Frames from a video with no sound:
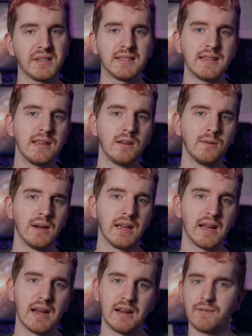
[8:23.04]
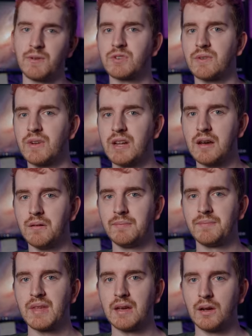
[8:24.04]
to see you in a future video
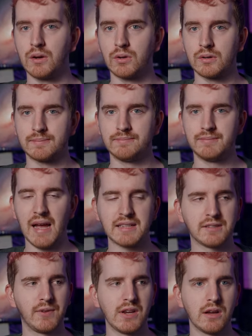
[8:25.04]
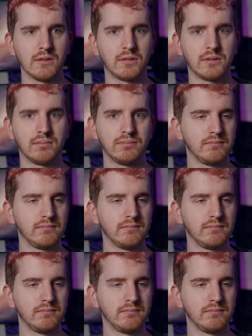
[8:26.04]
or past videos